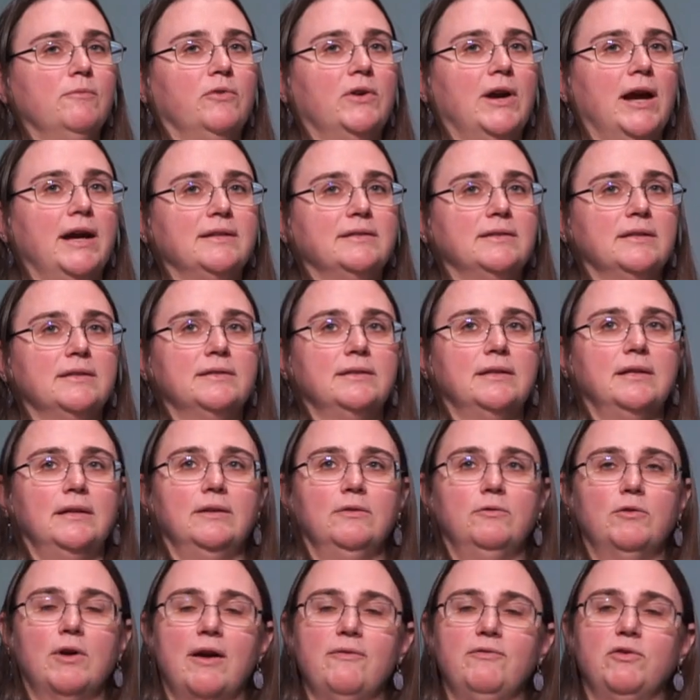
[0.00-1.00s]
for
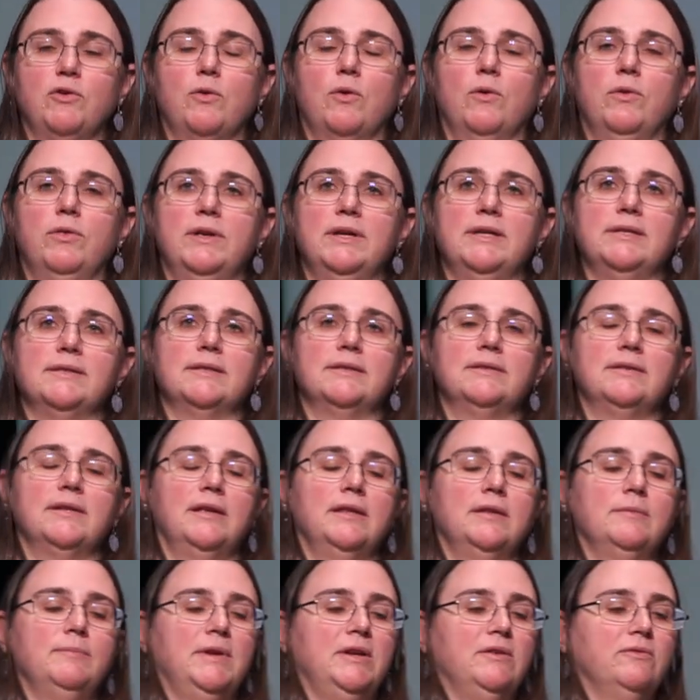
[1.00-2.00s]
accessing graphical things
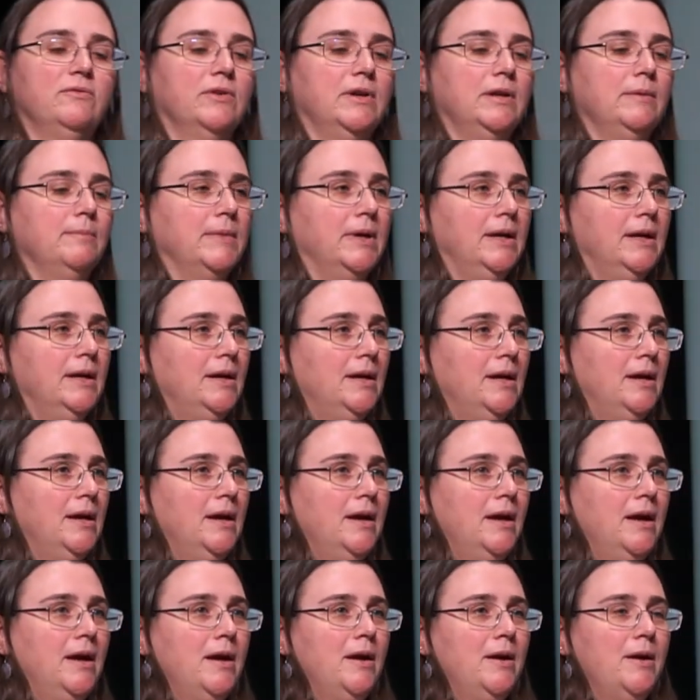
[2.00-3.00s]
inside the mainframe.
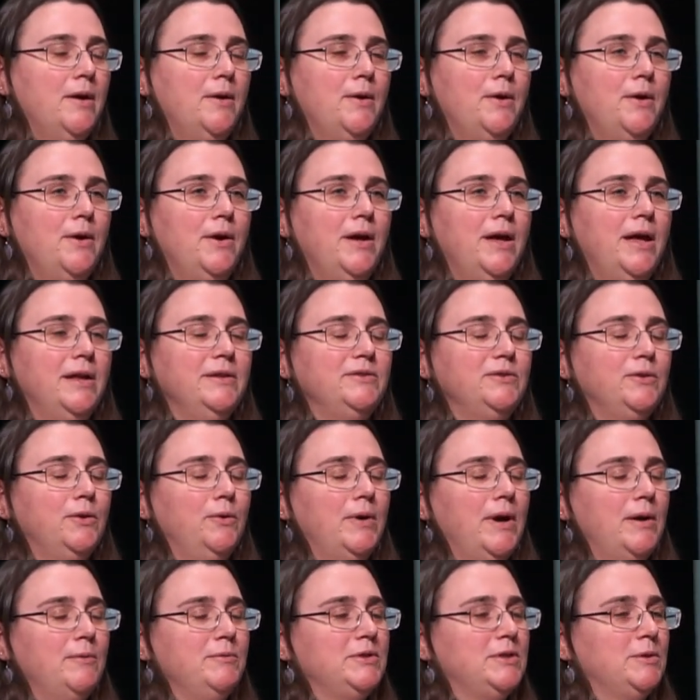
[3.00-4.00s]
And so
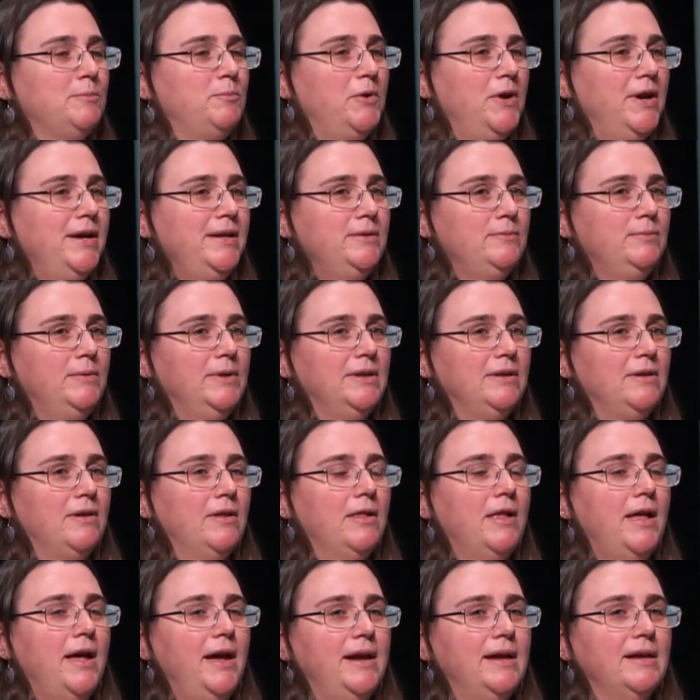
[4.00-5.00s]
I was surprised when
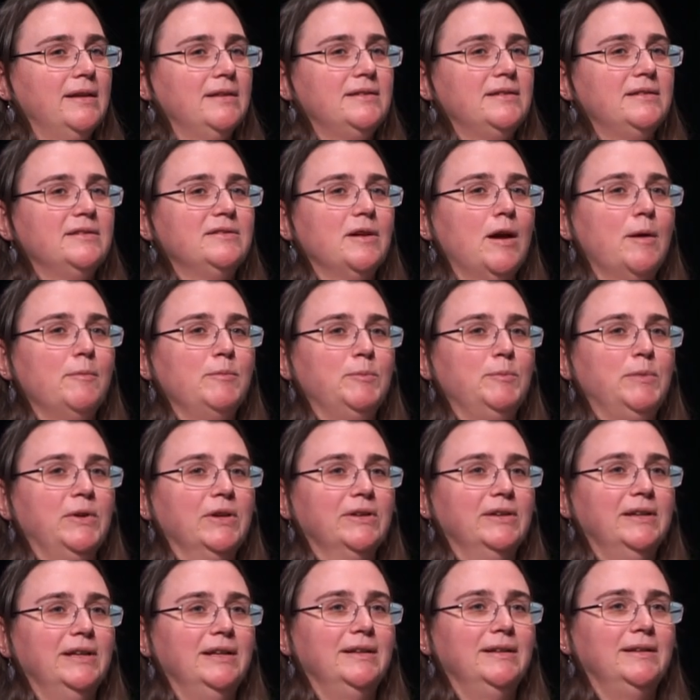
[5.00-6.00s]
client stopped
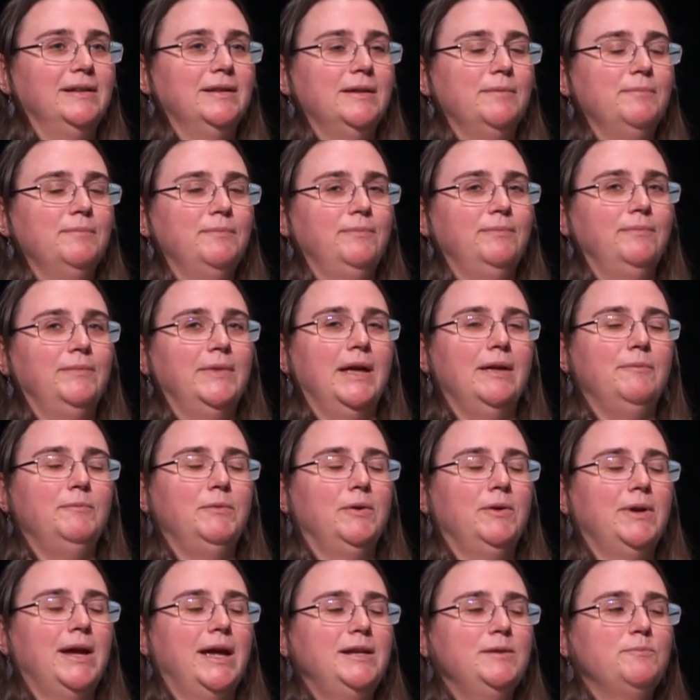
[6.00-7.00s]
building and
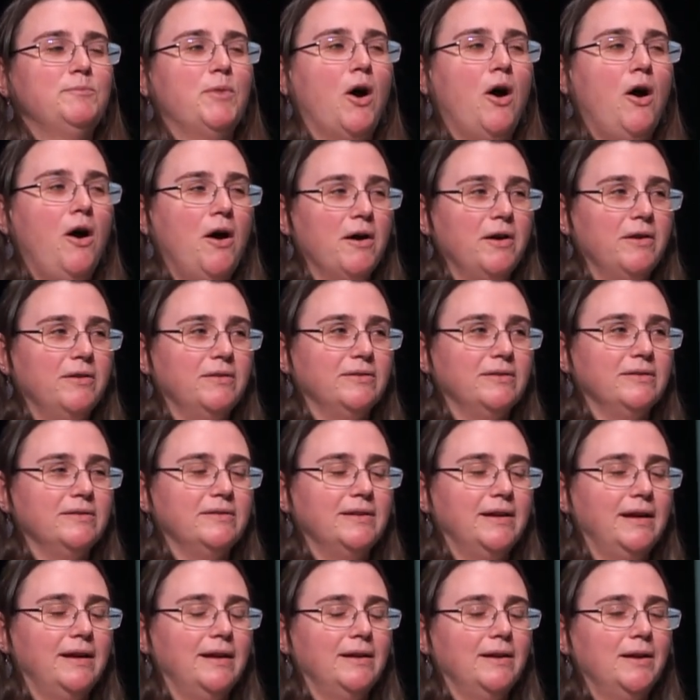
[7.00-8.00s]
we had to pause and
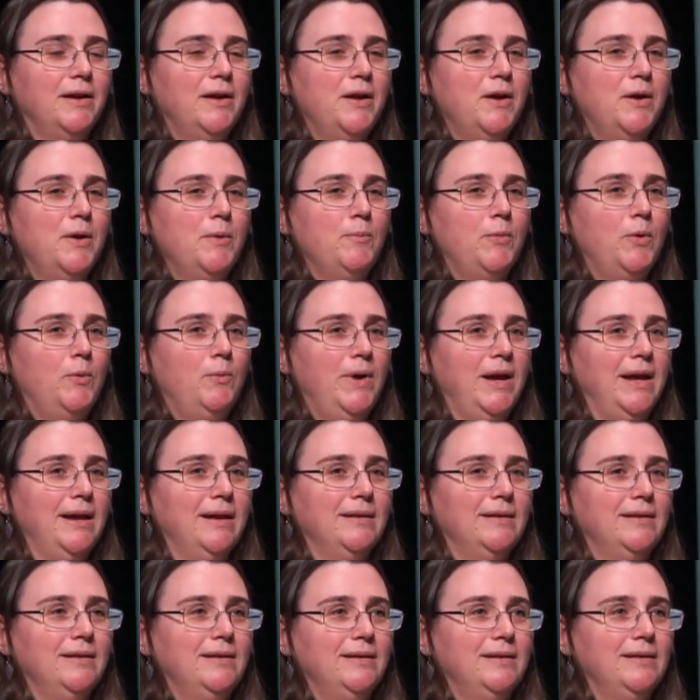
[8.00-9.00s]
say, but
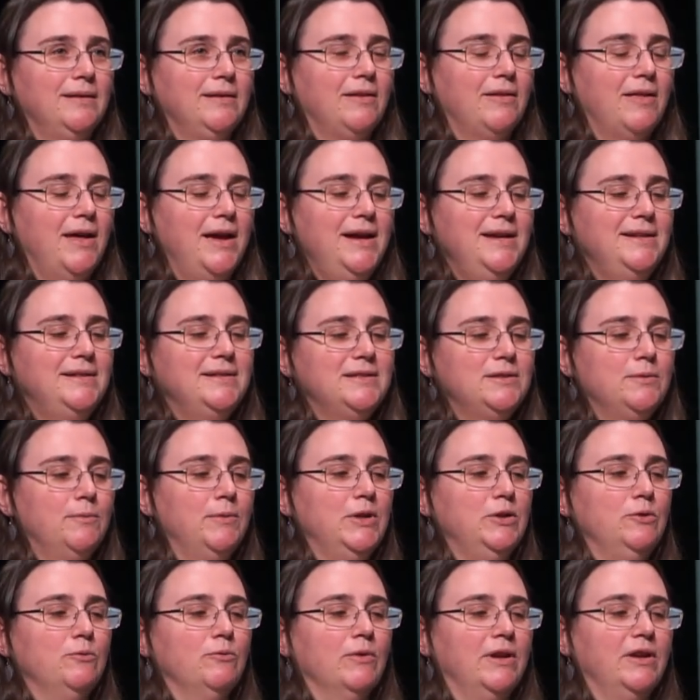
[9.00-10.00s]
wait, client is the
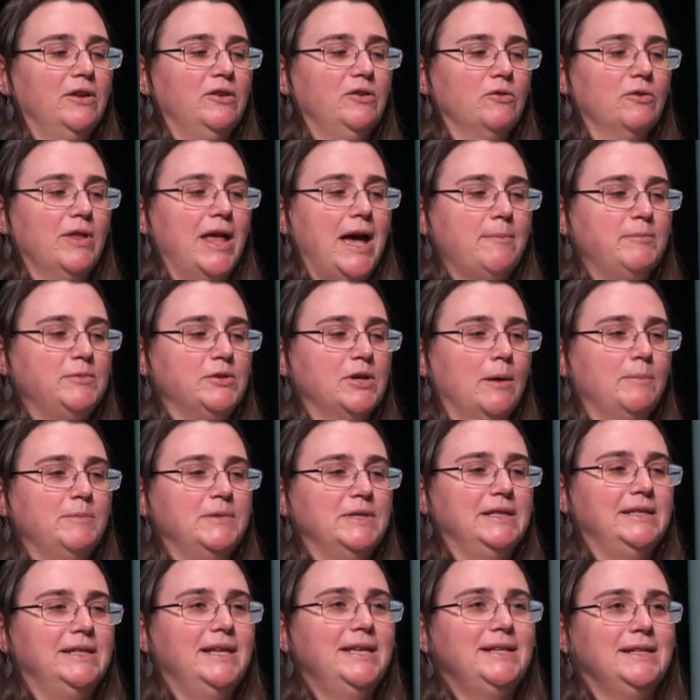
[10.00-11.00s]
one you run on your laptop
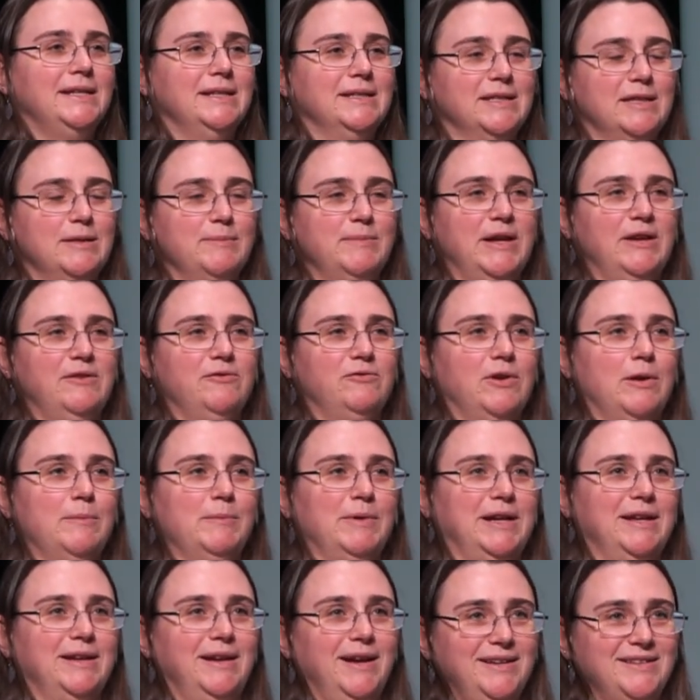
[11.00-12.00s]
to get into the mainframe
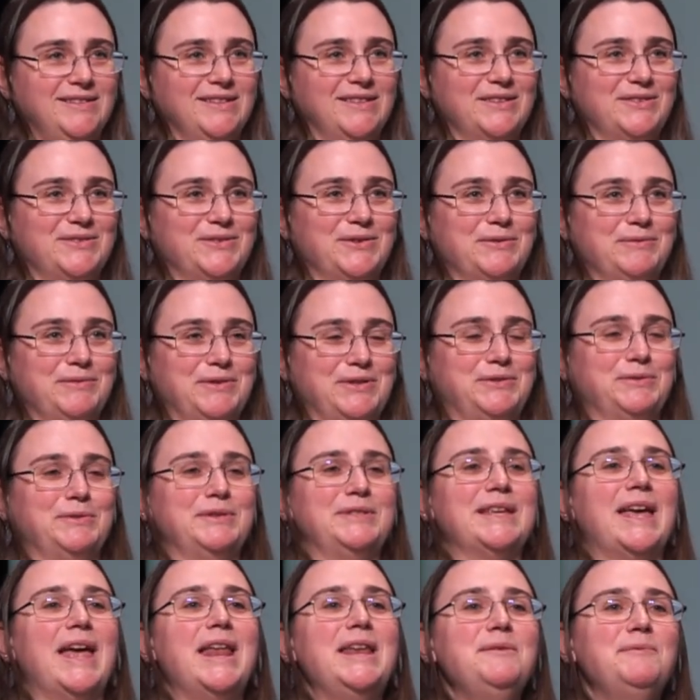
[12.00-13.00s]
and connect to the server. So
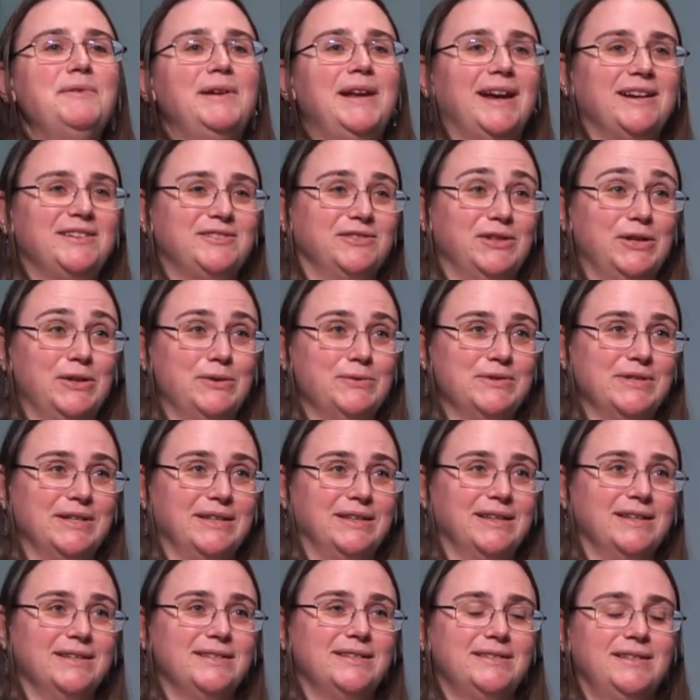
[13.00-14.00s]
is anyone actually using
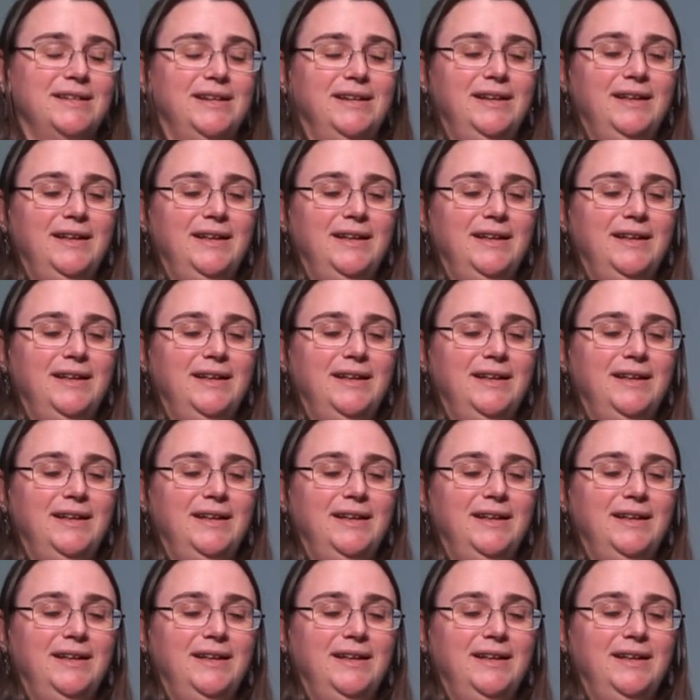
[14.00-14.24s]
this?